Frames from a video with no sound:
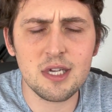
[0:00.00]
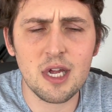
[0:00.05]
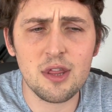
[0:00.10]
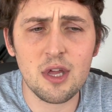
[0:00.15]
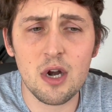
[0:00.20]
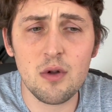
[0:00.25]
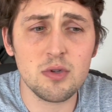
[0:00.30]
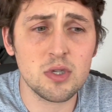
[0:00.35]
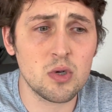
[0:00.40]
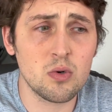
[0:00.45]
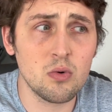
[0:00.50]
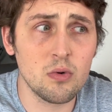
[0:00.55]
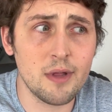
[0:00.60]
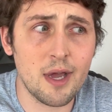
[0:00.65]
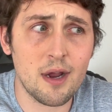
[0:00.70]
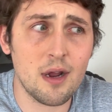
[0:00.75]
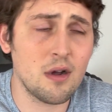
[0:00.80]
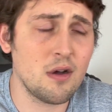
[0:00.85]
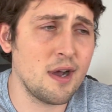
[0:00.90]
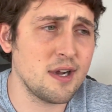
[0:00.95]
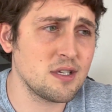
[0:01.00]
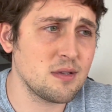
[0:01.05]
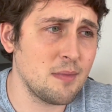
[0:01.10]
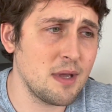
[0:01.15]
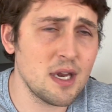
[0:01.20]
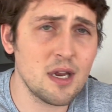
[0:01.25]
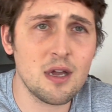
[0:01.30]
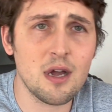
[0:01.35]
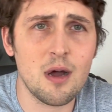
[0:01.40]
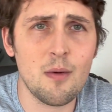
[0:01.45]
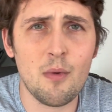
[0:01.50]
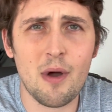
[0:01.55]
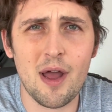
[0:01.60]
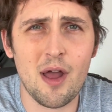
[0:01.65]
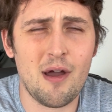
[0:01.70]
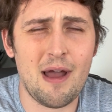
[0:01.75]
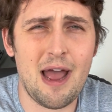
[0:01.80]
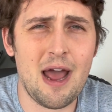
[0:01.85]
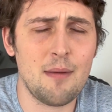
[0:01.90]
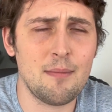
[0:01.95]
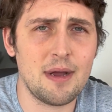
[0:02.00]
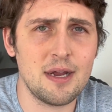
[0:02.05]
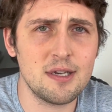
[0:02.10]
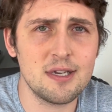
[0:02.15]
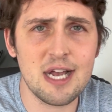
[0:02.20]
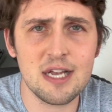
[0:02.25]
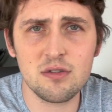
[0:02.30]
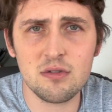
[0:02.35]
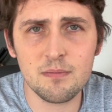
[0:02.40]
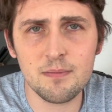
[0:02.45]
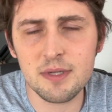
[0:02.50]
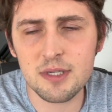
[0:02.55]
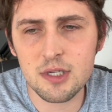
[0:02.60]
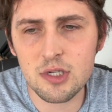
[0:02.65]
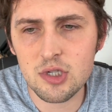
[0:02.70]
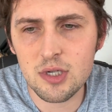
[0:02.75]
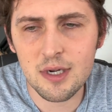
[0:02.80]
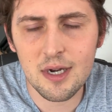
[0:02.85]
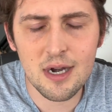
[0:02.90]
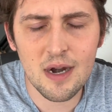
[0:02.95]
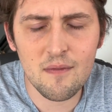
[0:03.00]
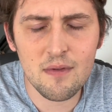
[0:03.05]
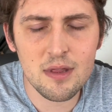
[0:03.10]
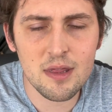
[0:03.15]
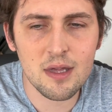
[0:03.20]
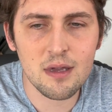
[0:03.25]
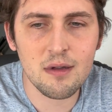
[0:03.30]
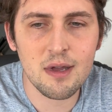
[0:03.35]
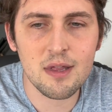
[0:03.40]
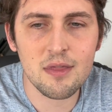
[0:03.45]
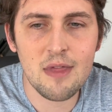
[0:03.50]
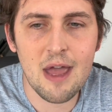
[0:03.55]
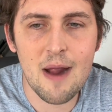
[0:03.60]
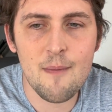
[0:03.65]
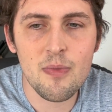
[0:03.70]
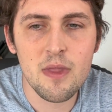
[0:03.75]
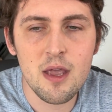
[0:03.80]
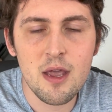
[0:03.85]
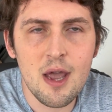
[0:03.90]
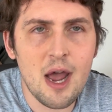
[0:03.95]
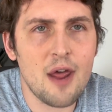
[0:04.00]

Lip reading: I thought it was cool that I could collect some income while I had my Tesla position and everything like that.